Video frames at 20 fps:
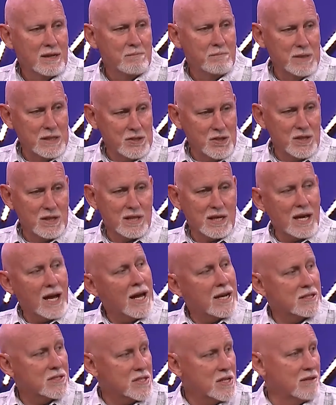mission that
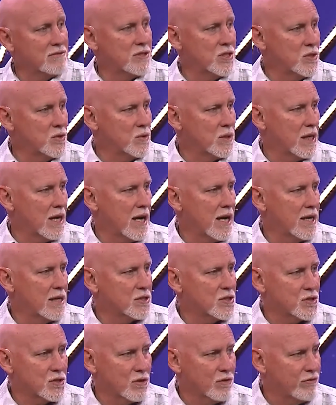God has given you and I
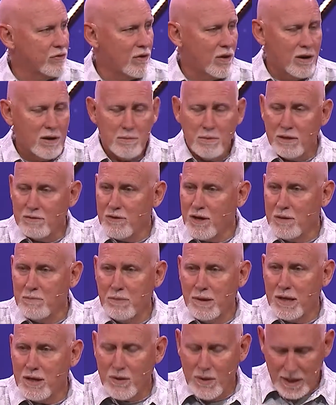is so far above our
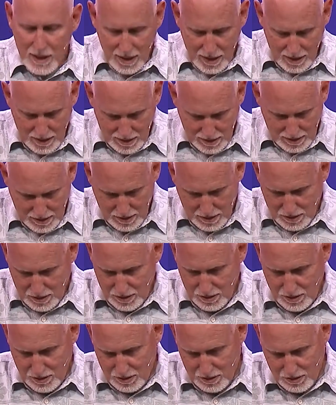pay grade.
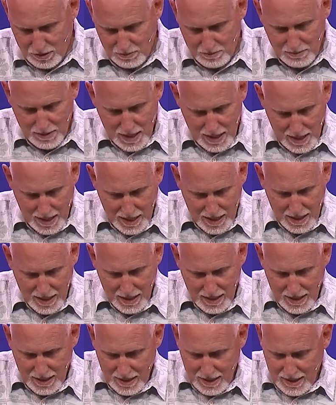Oh my.
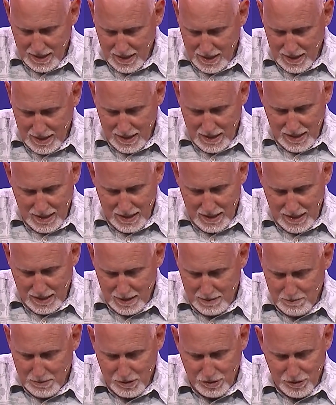
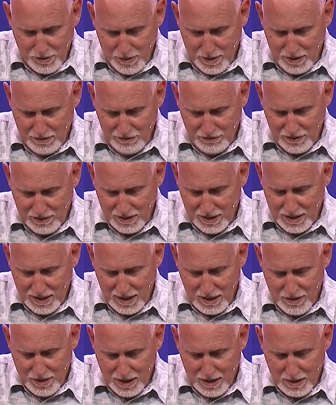Number 3, fill in another